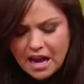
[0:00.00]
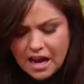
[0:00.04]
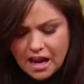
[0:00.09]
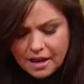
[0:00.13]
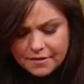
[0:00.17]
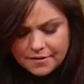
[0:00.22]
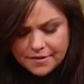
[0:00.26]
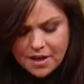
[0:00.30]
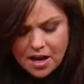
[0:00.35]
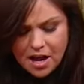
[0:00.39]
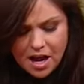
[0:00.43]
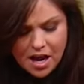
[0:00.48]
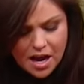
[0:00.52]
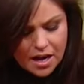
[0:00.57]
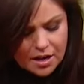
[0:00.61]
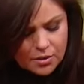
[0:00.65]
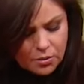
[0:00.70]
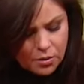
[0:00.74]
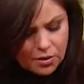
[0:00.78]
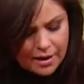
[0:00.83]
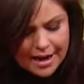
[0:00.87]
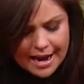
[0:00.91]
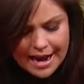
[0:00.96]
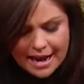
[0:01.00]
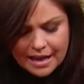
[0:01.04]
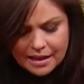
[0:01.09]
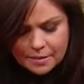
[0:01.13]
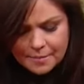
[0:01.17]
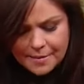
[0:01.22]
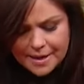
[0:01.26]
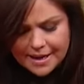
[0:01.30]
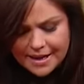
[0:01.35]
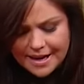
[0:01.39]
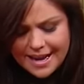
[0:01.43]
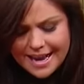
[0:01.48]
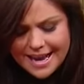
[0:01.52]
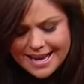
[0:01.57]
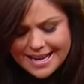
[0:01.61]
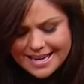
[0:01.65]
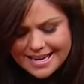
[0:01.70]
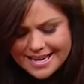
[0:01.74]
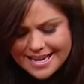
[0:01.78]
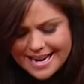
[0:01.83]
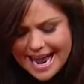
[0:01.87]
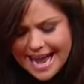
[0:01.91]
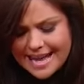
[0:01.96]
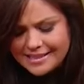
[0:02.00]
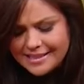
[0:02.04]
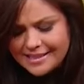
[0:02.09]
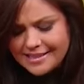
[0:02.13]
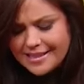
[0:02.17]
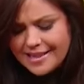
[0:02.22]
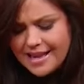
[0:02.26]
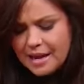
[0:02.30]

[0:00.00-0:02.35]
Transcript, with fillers: of cod or halibut. Nest